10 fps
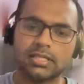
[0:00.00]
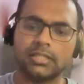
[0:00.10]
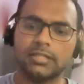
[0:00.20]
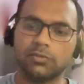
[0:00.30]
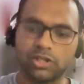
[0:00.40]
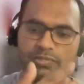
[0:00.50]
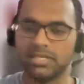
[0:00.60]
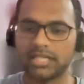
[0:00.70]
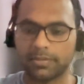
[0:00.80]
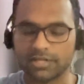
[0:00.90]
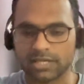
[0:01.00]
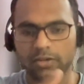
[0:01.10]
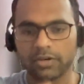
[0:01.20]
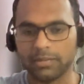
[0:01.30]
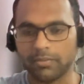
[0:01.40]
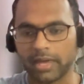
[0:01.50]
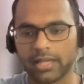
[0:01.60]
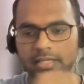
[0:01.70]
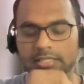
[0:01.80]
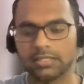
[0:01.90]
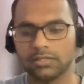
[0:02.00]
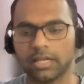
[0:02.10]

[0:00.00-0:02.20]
what is the best time to send out emails